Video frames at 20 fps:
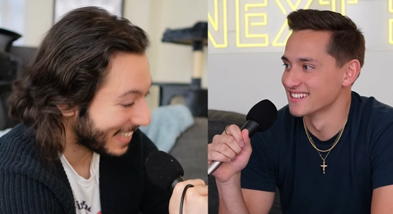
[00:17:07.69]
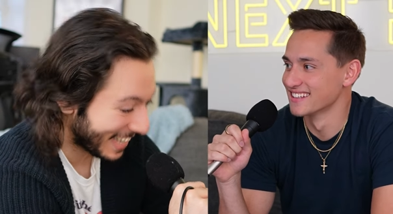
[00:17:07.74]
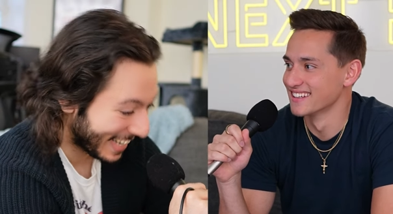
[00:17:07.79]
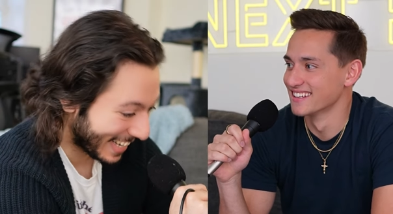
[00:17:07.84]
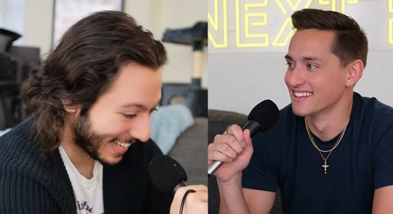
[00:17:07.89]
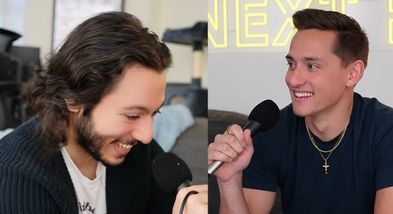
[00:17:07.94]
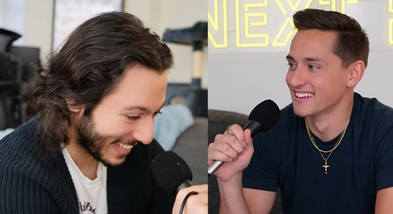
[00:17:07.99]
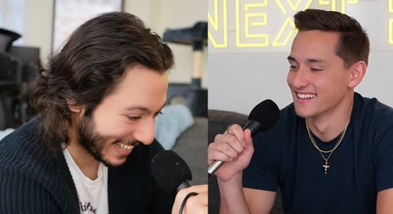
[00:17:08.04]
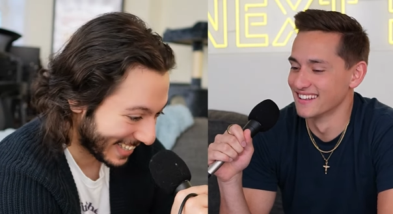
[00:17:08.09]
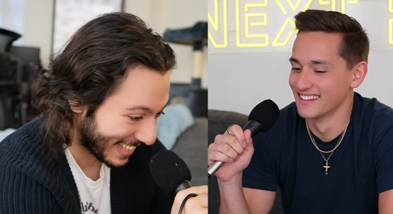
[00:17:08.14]
Speaker 1: yeah.
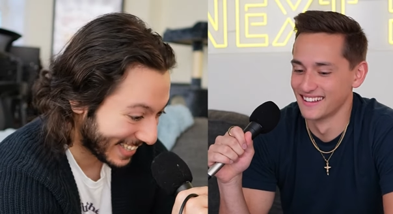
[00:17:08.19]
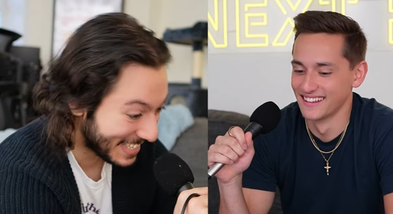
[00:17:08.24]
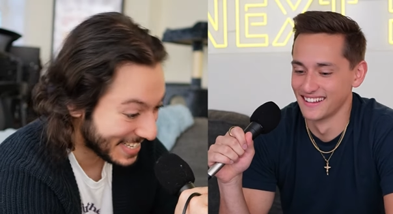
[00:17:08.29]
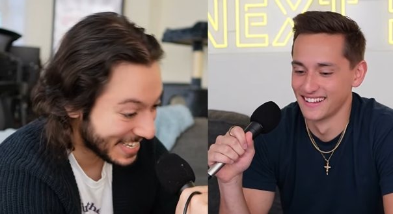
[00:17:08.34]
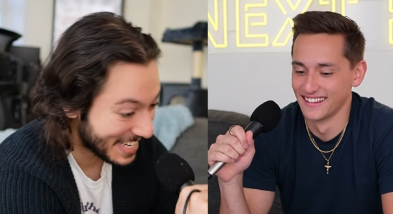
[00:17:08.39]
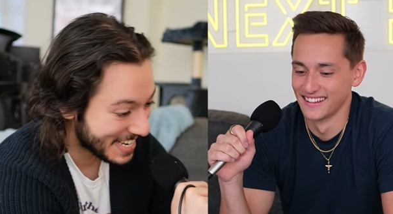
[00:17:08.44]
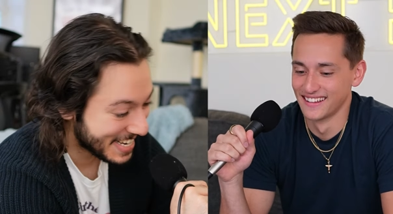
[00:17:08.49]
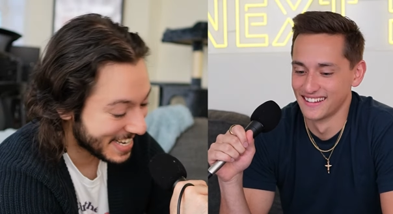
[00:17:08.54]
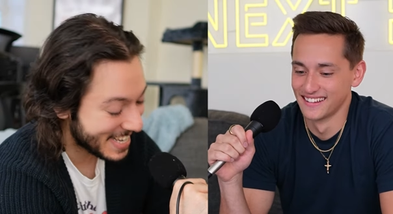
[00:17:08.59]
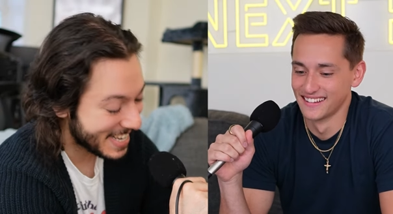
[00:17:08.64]

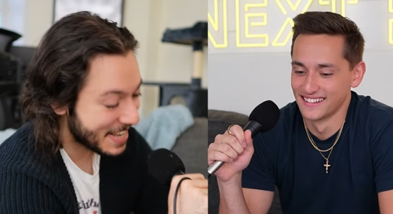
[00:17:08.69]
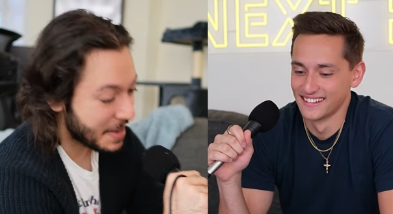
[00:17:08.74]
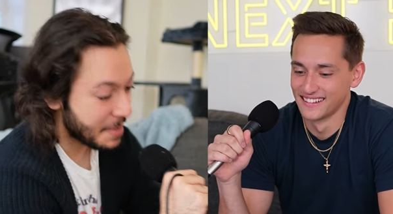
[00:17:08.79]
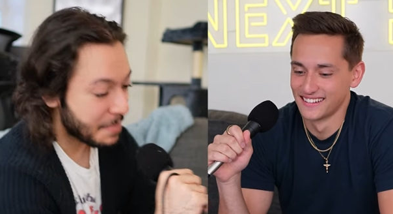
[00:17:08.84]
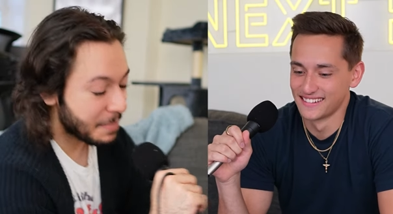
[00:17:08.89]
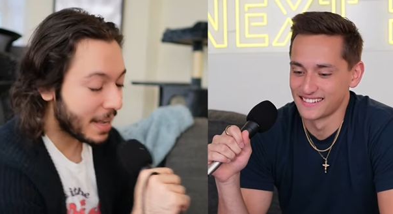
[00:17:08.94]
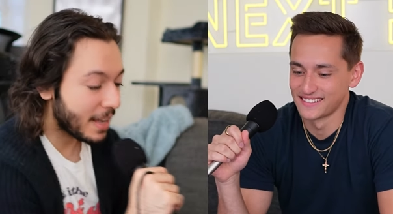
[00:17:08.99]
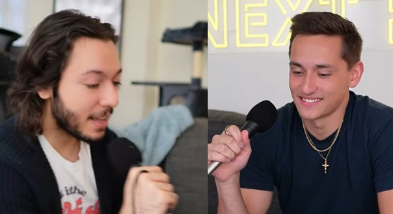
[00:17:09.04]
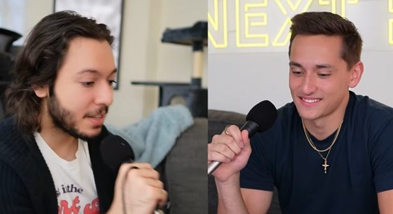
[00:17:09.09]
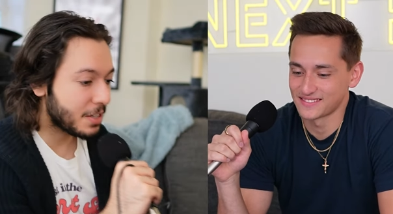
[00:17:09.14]
But
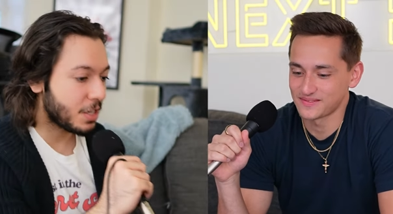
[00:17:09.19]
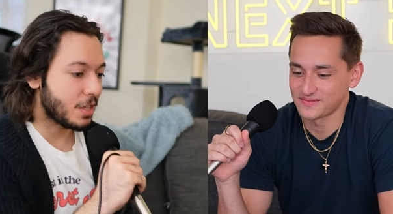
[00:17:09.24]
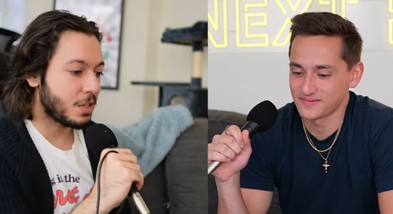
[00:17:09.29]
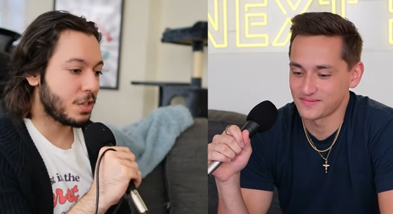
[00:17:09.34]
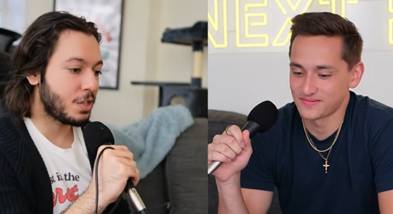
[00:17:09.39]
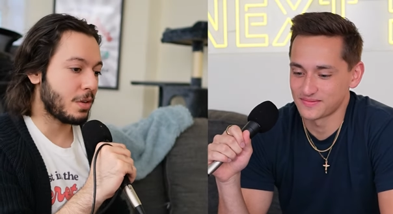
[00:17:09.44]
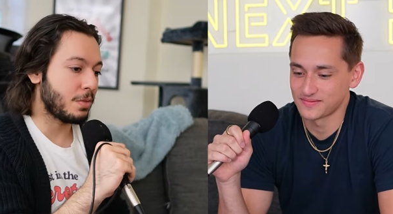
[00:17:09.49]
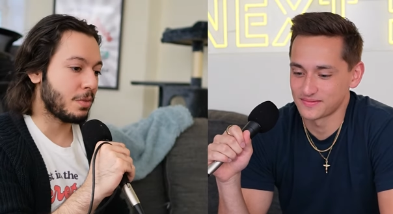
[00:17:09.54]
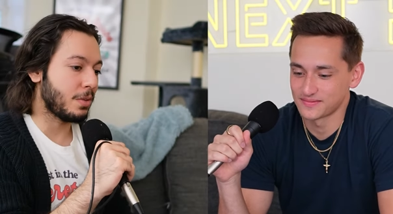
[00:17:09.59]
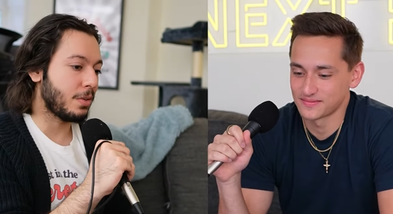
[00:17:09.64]
yeah, in, in
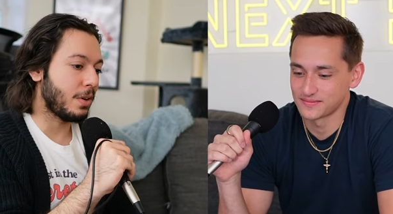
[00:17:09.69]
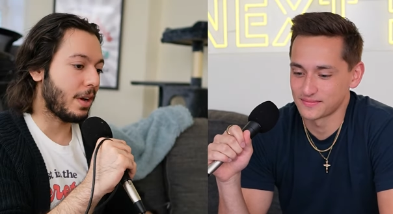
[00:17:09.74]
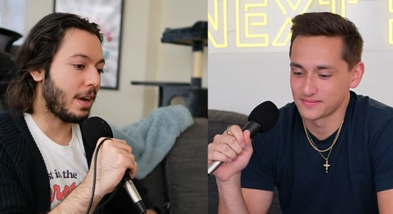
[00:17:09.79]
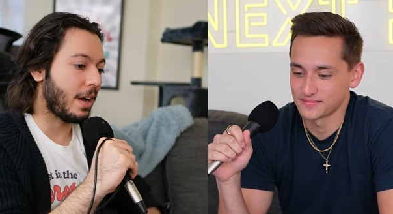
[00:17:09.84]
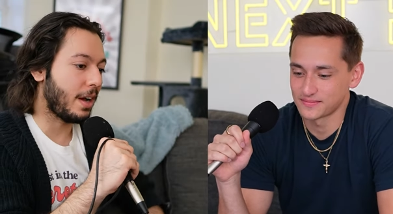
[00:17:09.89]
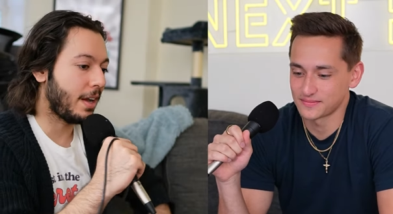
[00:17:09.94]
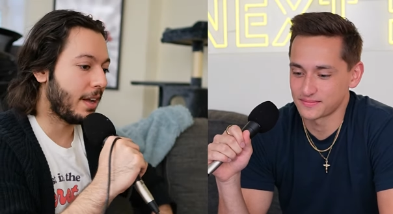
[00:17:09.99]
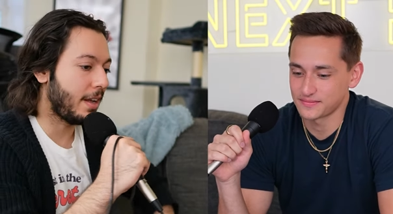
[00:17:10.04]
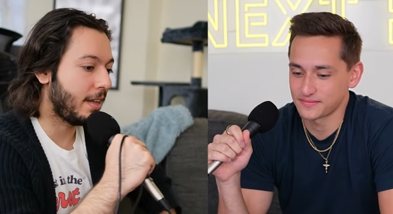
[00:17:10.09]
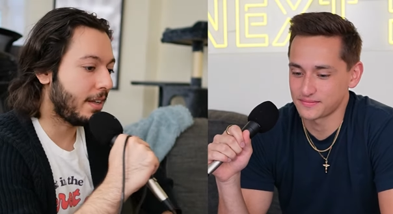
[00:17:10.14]
general,
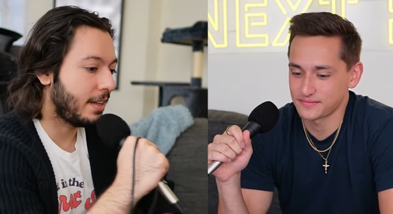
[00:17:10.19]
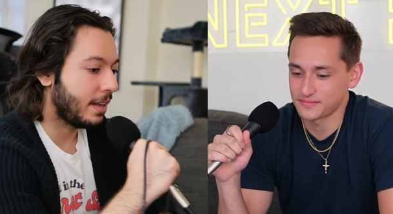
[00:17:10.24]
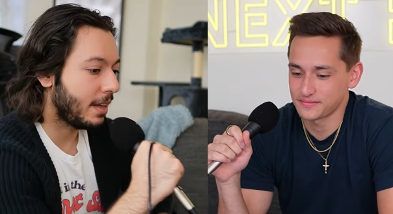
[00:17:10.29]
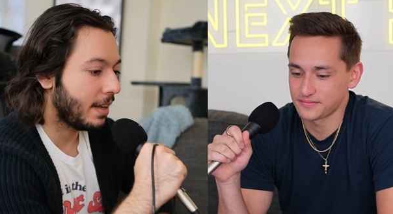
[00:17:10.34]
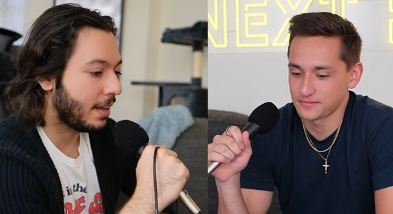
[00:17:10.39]
I,